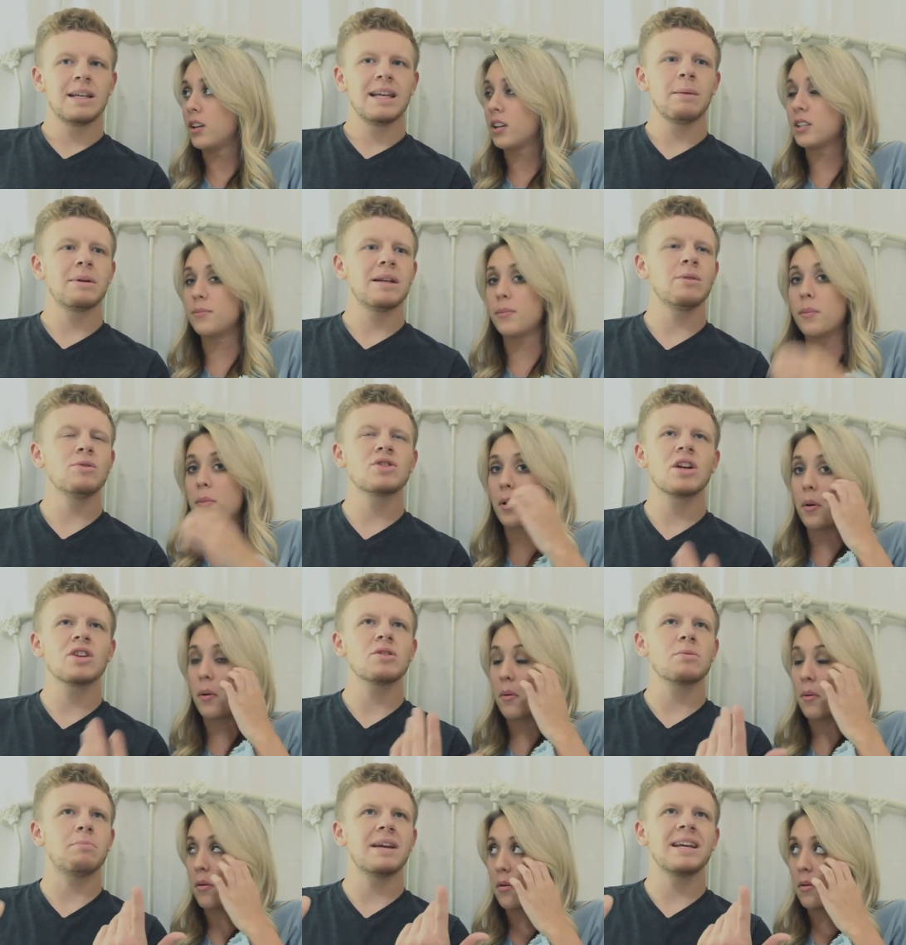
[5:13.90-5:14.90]
Speaker 1: Yeah, but he was
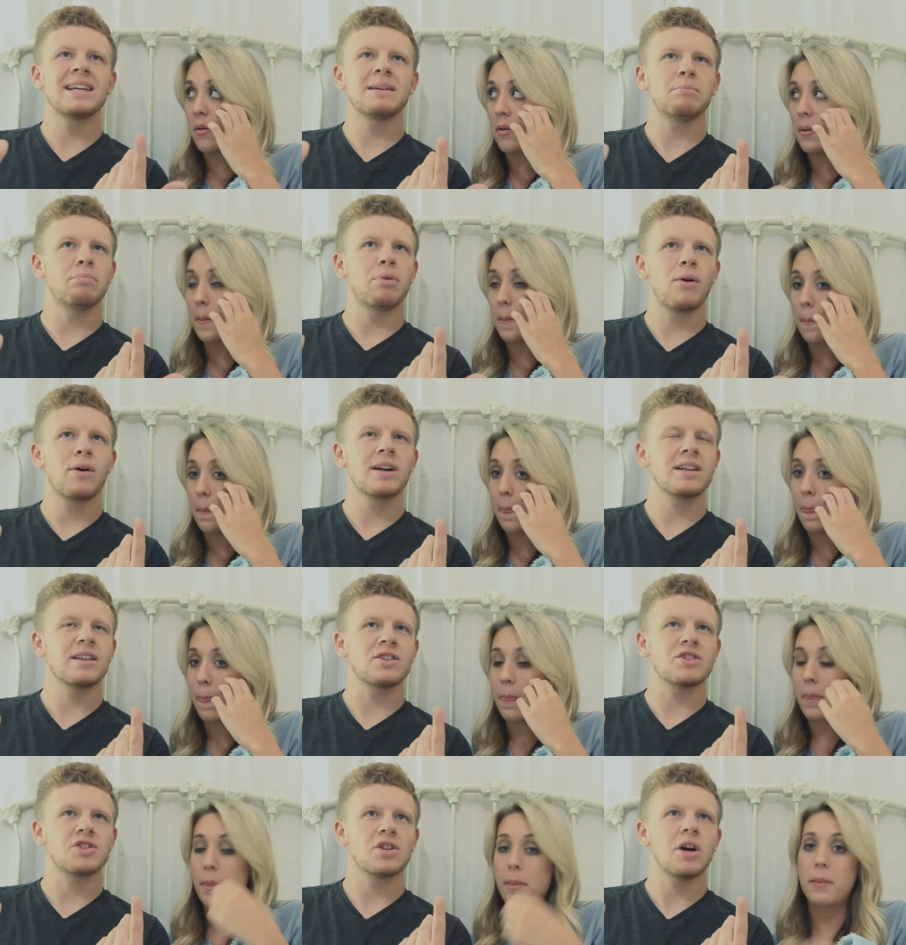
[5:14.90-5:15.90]
such a big part of
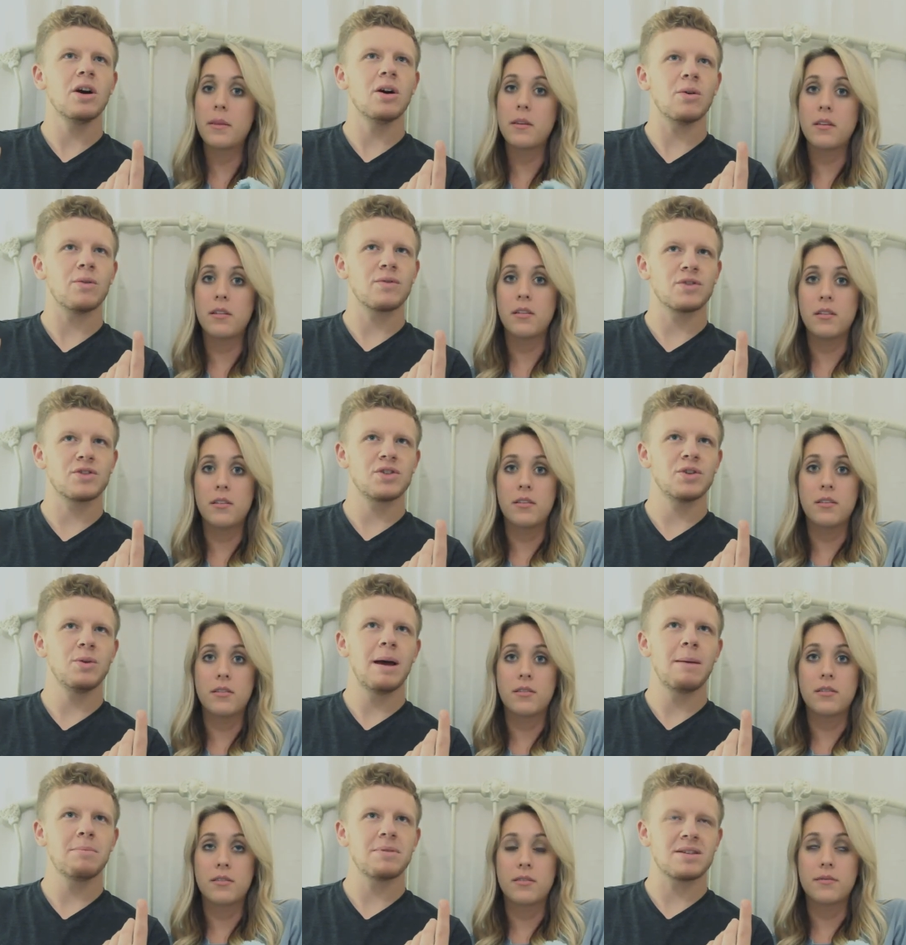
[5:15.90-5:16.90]
the show for
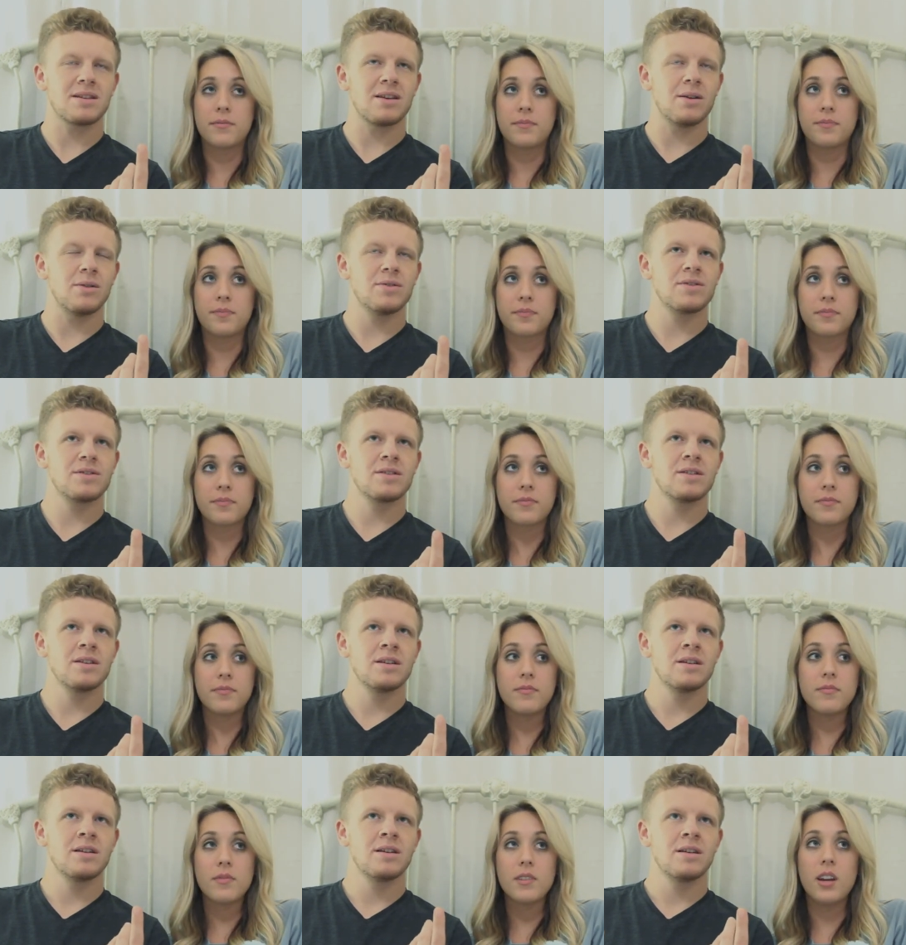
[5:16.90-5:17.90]
2 episodes.
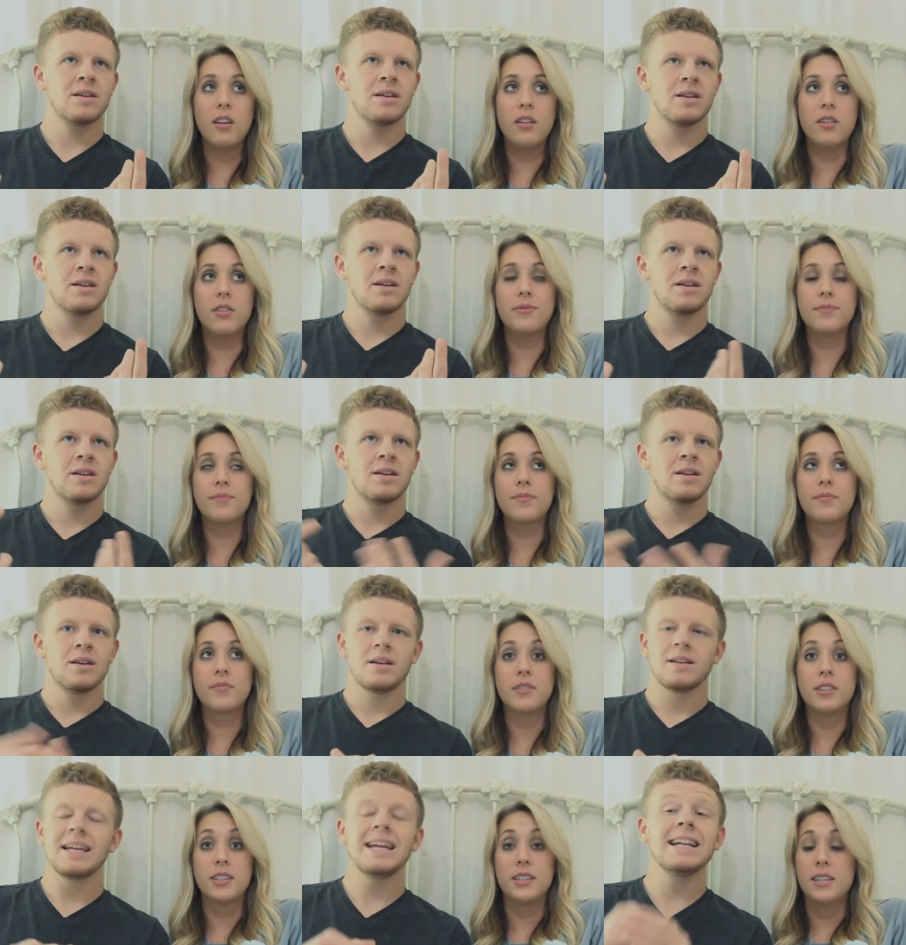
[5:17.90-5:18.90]
Speaker 2: I know.
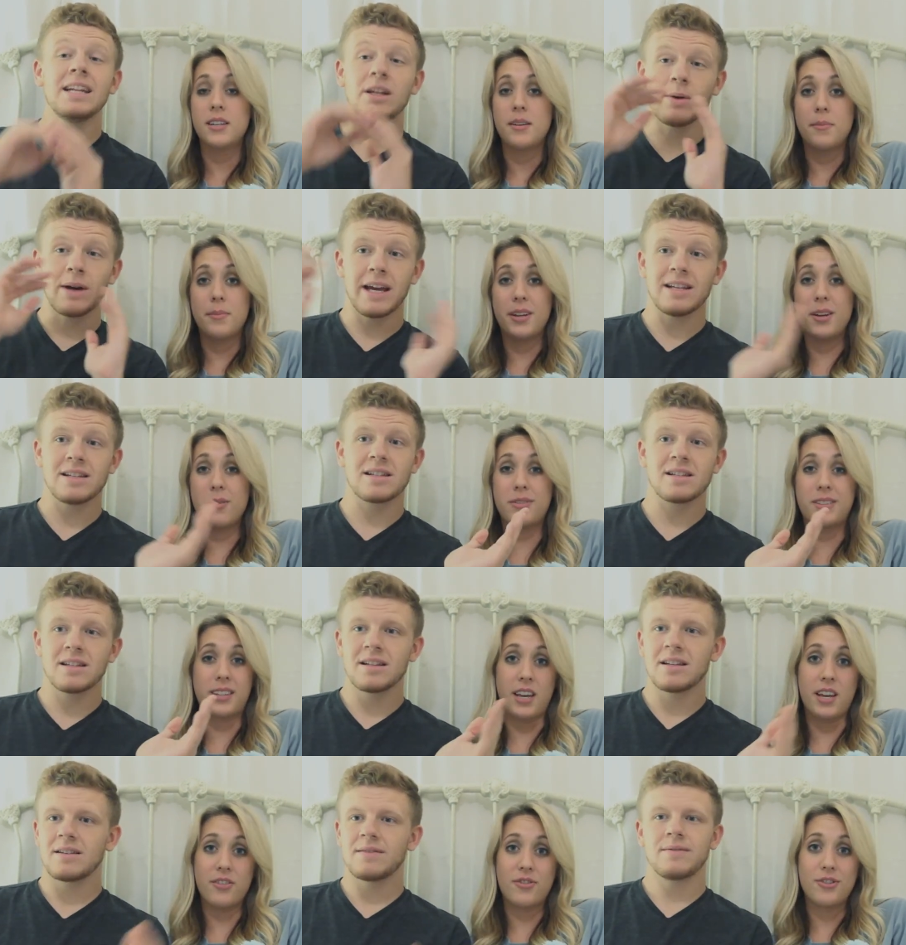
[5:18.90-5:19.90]
Speaker 1: Anyways. Huge
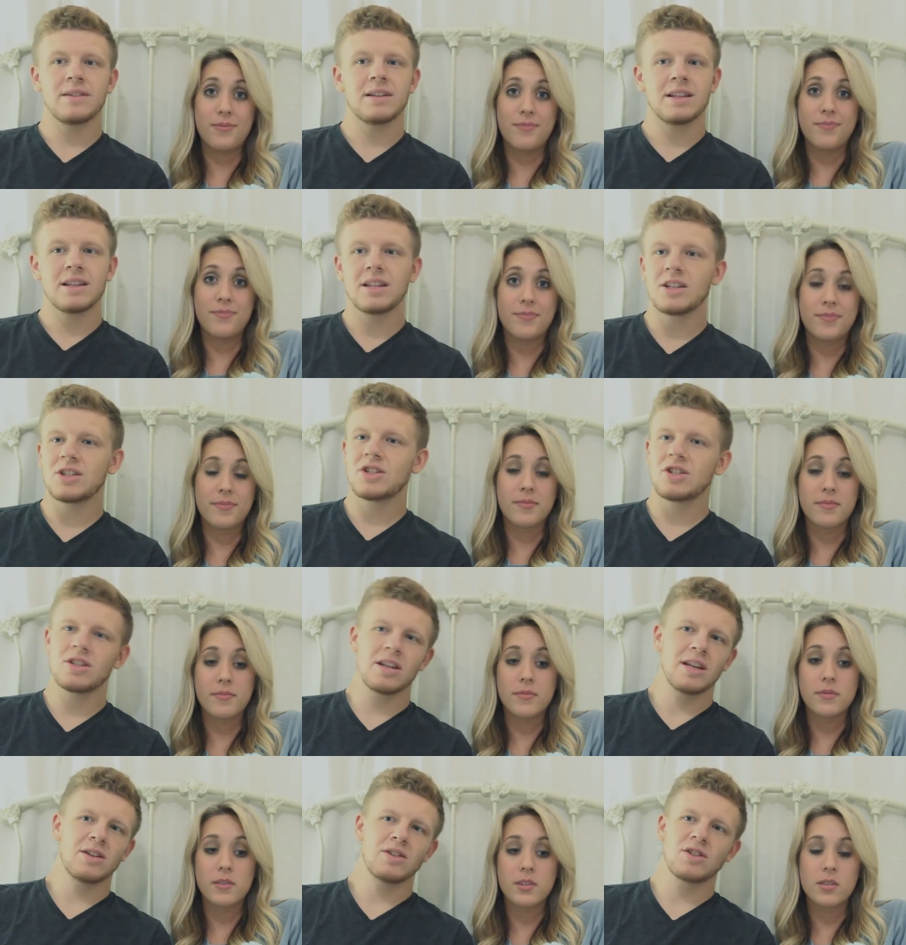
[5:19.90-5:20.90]
sketch.
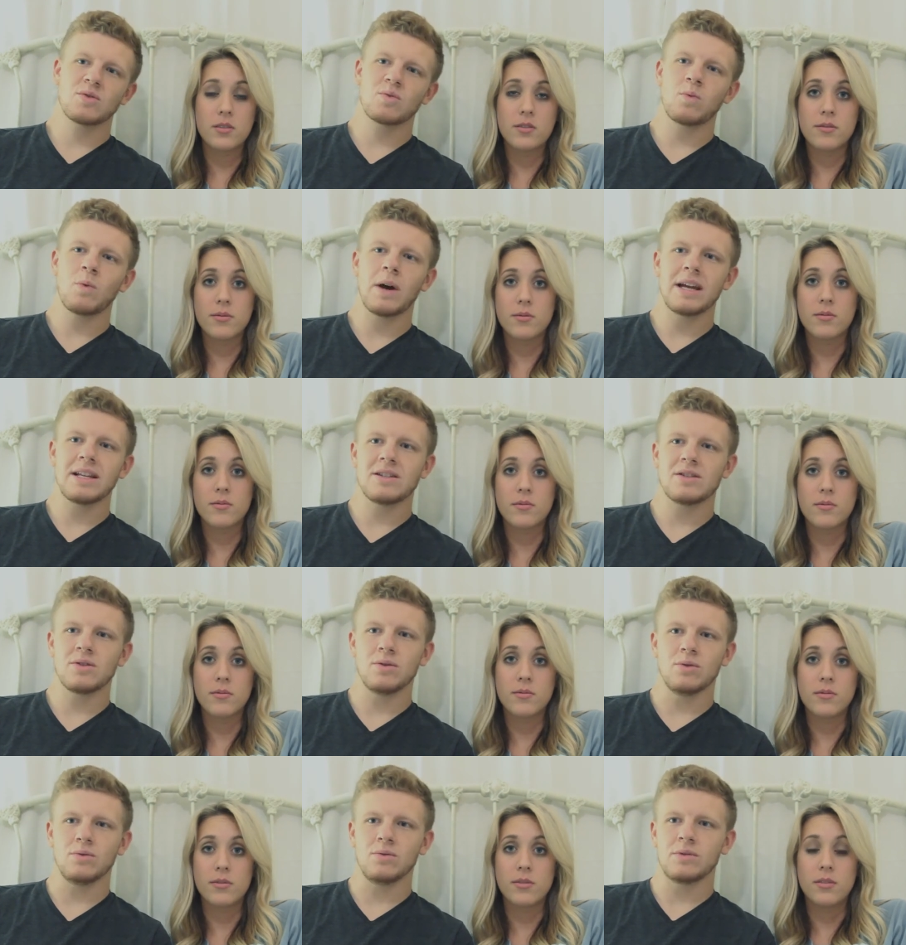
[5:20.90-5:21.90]
It's just way
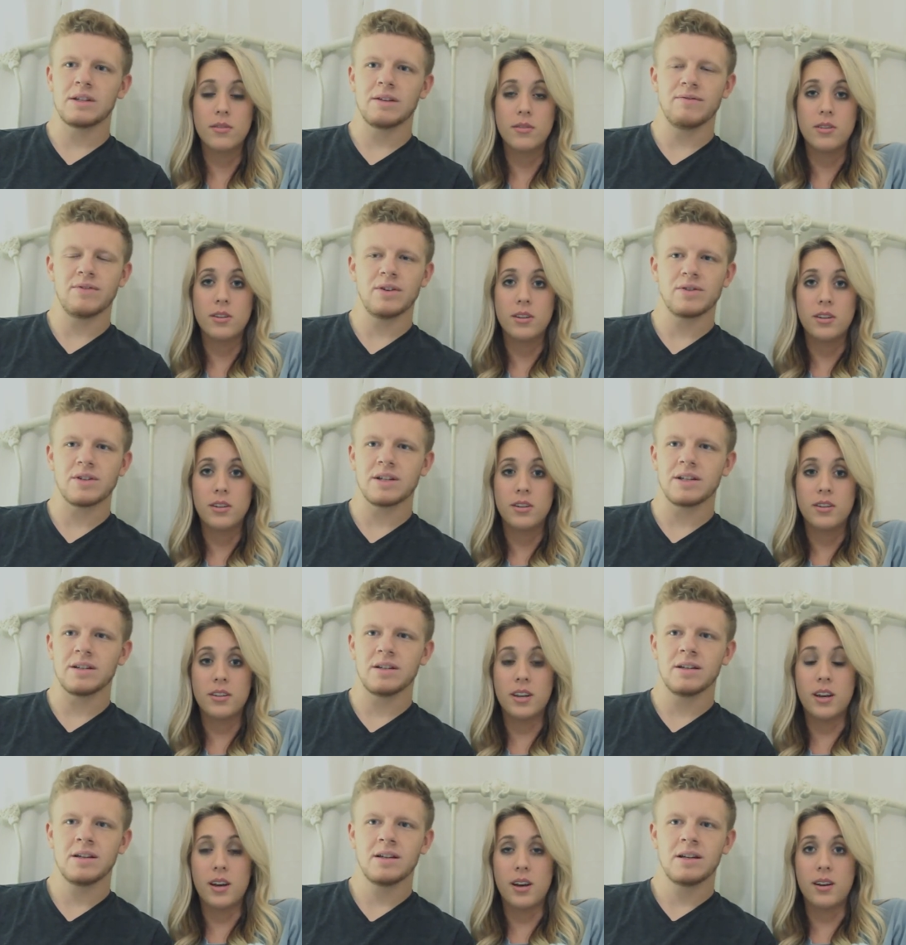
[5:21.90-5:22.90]
too confusing.
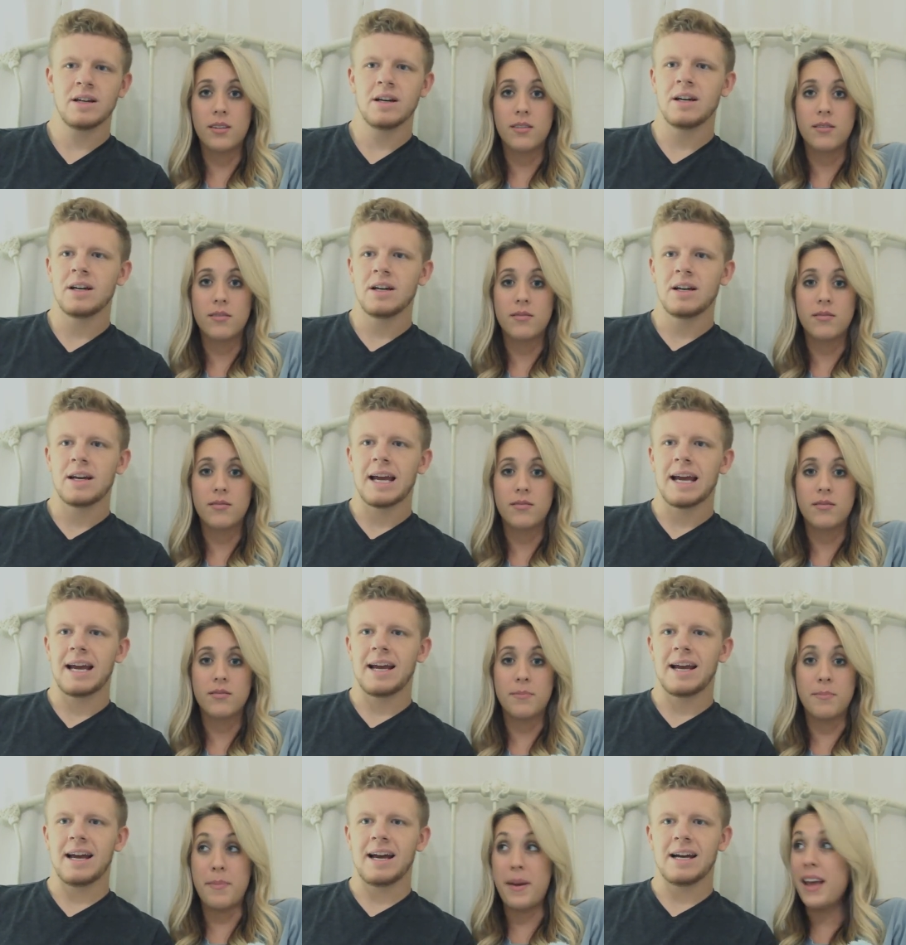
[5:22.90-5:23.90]
Speaker 2: Yeah.
Speaker 1: And